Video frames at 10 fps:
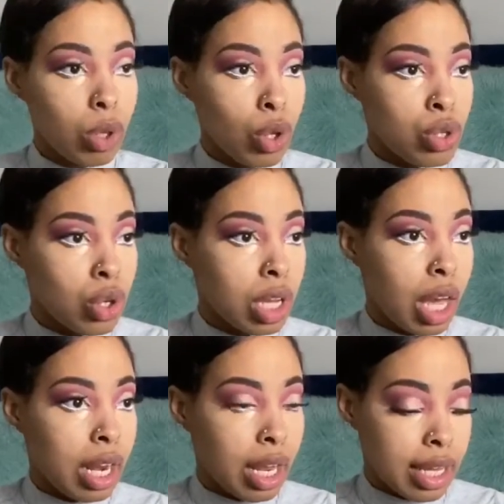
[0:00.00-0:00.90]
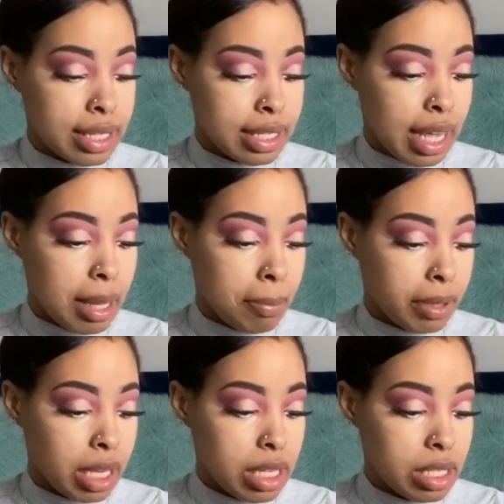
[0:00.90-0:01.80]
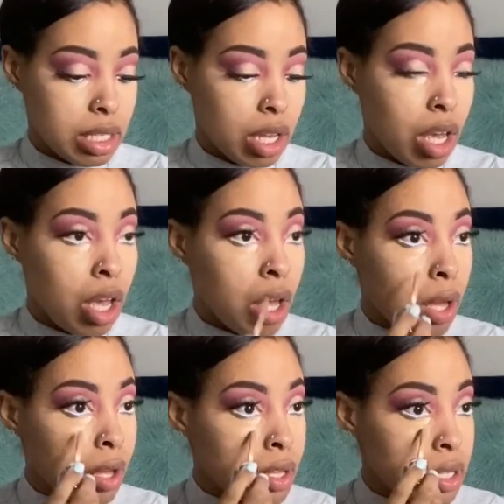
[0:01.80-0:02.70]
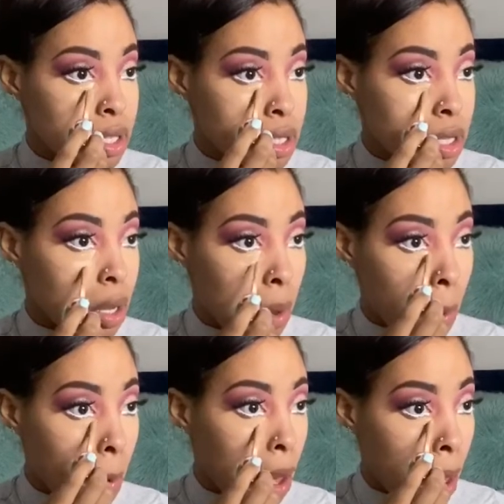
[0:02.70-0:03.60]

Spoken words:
so it can kind of like stay in place. So